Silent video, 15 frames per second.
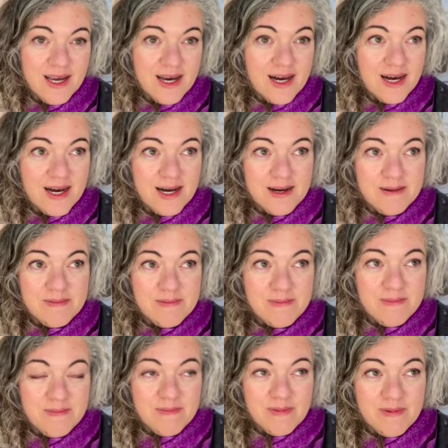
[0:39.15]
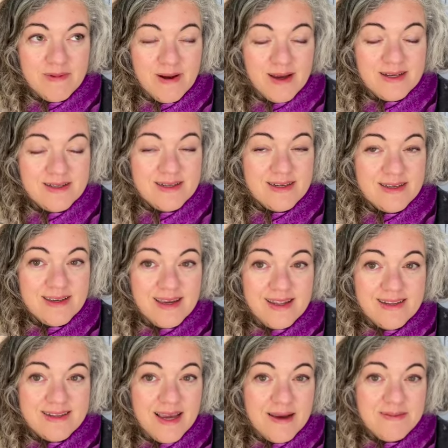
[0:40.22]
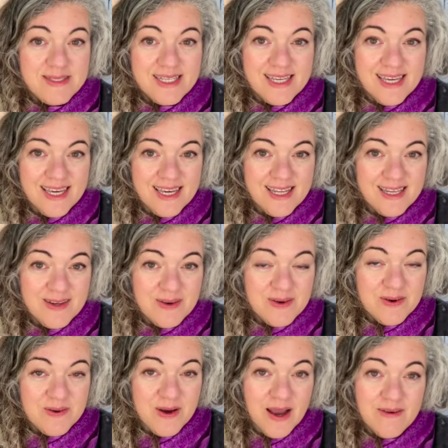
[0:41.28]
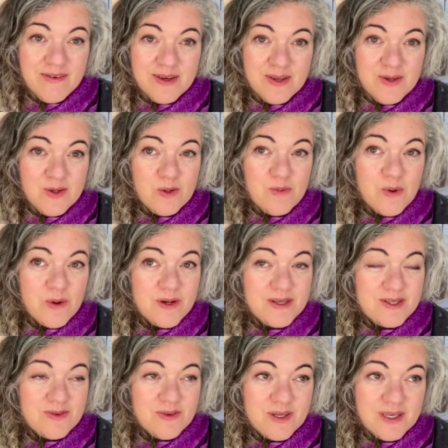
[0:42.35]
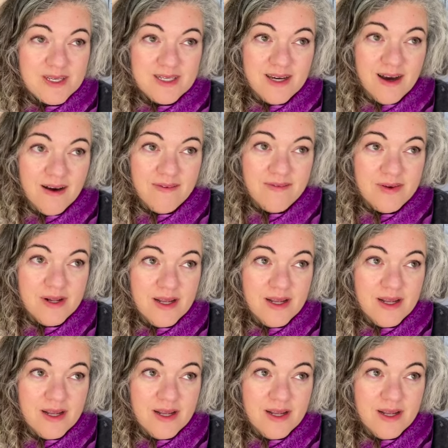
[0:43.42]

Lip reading: I didn't get time to eat. You know, having a newborn is really tough.